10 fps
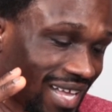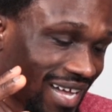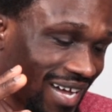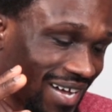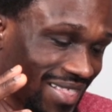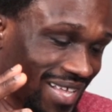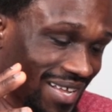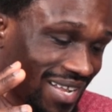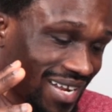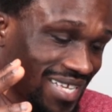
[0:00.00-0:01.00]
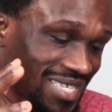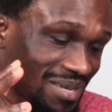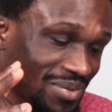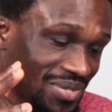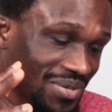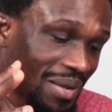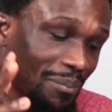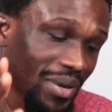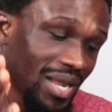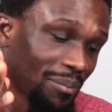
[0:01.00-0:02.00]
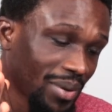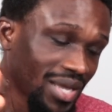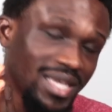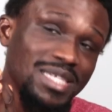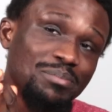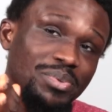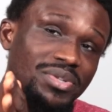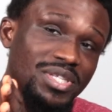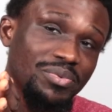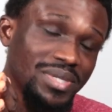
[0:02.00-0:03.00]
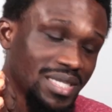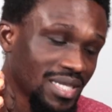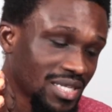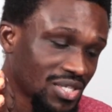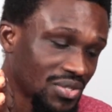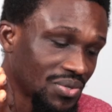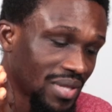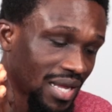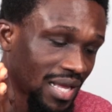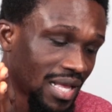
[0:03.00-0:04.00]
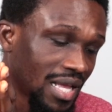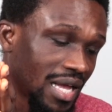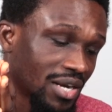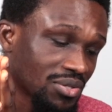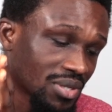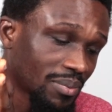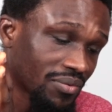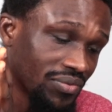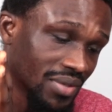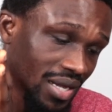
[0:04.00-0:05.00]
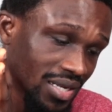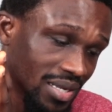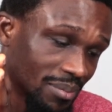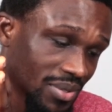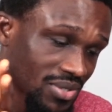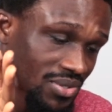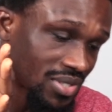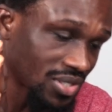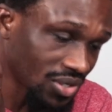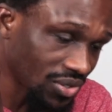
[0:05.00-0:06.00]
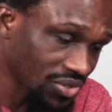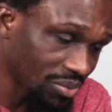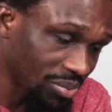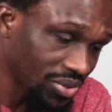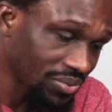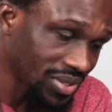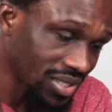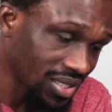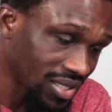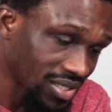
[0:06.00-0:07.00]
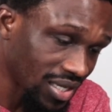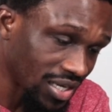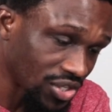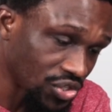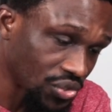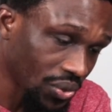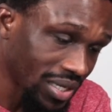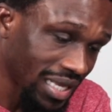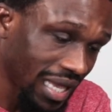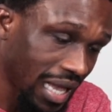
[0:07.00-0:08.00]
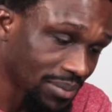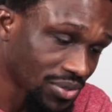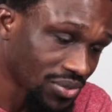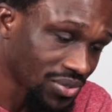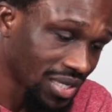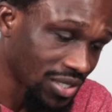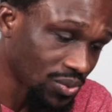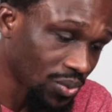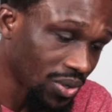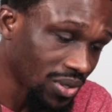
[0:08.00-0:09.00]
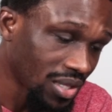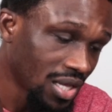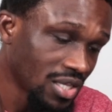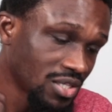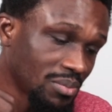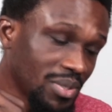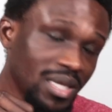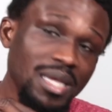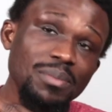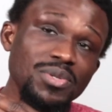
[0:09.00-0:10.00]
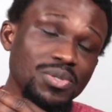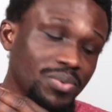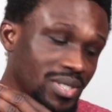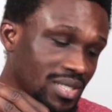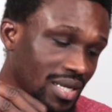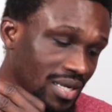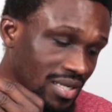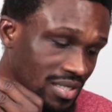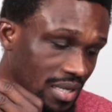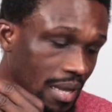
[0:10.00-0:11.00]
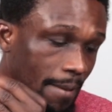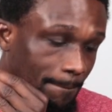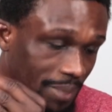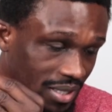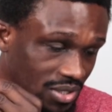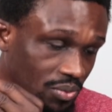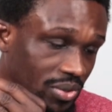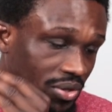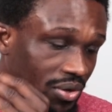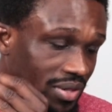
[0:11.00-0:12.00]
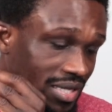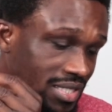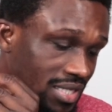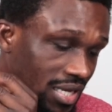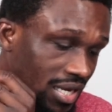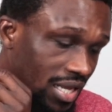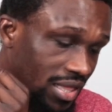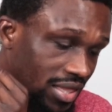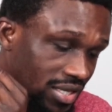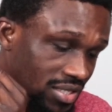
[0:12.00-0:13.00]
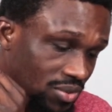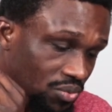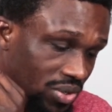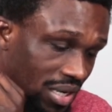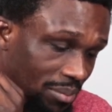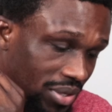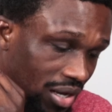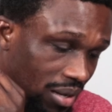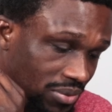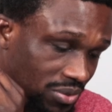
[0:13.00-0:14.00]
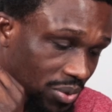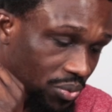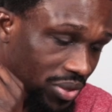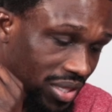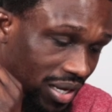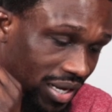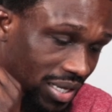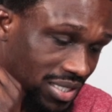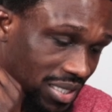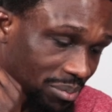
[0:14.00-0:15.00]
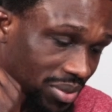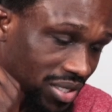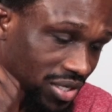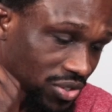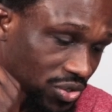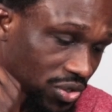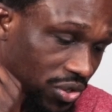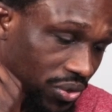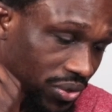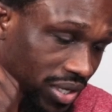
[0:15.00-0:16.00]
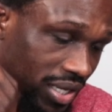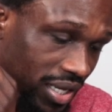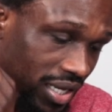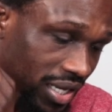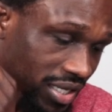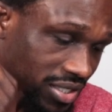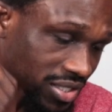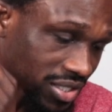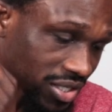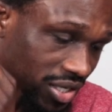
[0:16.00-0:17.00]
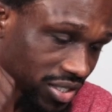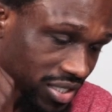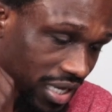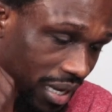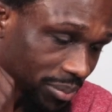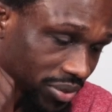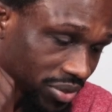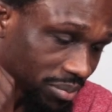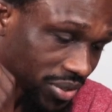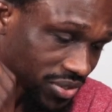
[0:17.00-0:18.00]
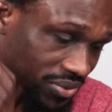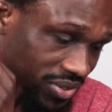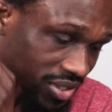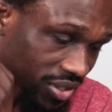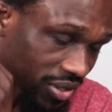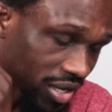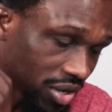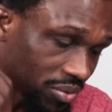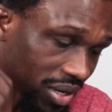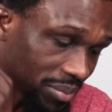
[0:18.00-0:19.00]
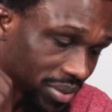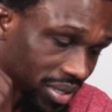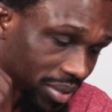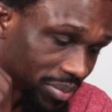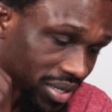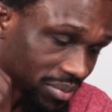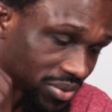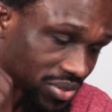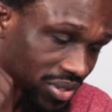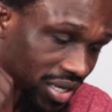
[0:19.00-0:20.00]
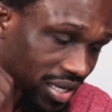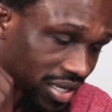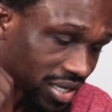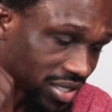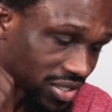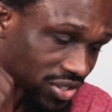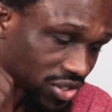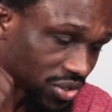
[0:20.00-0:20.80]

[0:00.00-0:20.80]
that he's able to do that. But he's built the resilience to do that, and on top of the muscles, he's also built resilience in his joint capsules as well to be able to withstand this. But with all that said, this would not be optimal without his ability to load his scapular muscles here, without being able to engage his